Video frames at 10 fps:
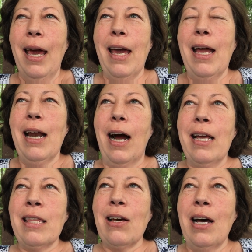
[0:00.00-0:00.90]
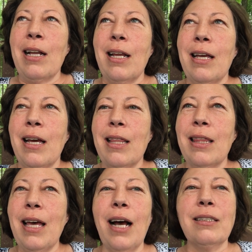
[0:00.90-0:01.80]
And I thought,
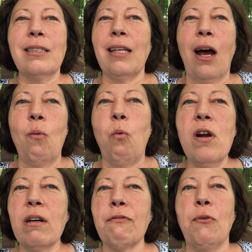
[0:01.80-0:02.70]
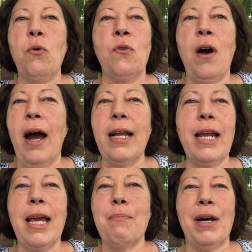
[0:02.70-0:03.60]
that's a wonderful
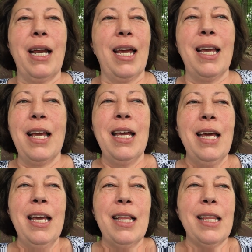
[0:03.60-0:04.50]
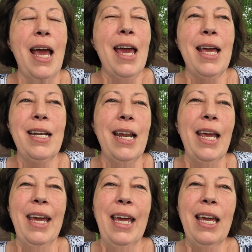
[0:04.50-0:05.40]
idea, buddy. And
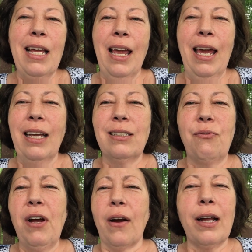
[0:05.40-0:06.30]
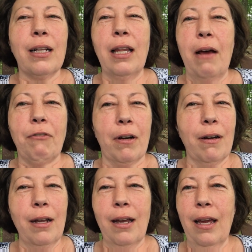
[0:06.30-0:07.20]
he's very
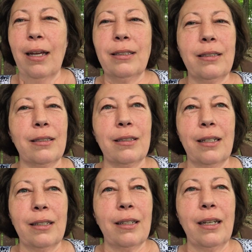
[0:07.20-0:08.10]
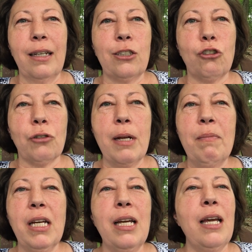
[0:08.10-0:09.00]
clever. He's
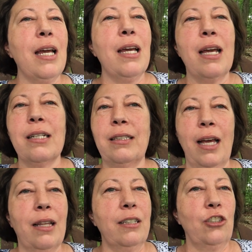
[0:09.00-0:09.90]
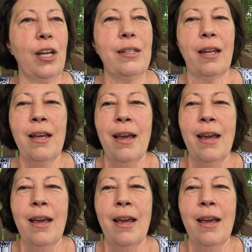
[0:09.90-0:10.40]
extremely intelligent.